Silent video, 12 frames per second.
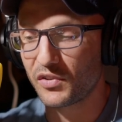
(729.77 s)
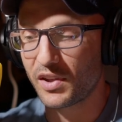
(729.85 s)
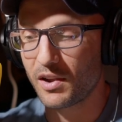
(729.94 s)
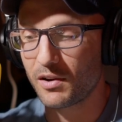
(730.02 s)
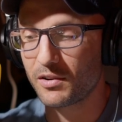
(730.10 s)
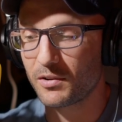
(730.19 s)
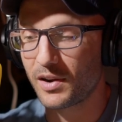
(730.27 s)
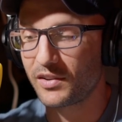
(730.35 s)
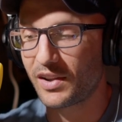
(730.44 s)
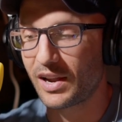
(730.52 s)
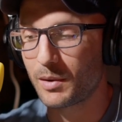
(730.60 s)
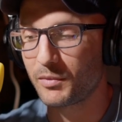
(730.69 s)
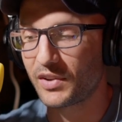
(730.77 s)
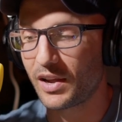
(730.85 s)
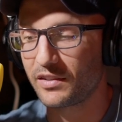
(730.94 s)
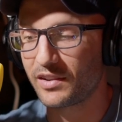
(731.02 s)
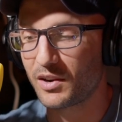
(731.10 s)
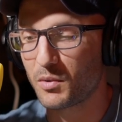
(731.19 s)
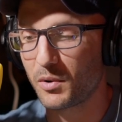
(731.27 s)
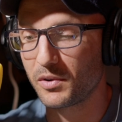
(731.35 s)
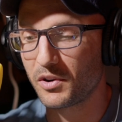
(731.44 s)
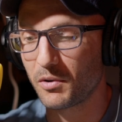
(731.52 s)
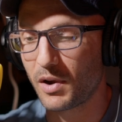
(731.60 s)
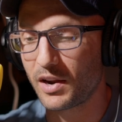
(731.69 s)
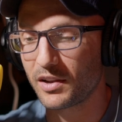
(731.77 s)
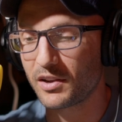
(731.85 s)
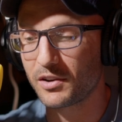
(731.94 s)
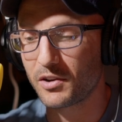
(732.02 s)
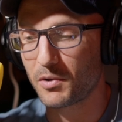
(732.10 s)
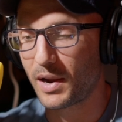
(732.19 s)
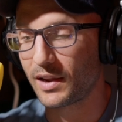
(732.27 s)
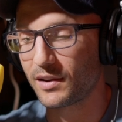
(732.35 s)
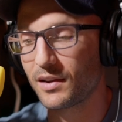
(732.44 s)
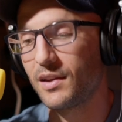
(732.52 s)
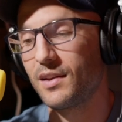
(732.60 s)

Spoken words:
to characterize Adams as a, quote, neurotic crank.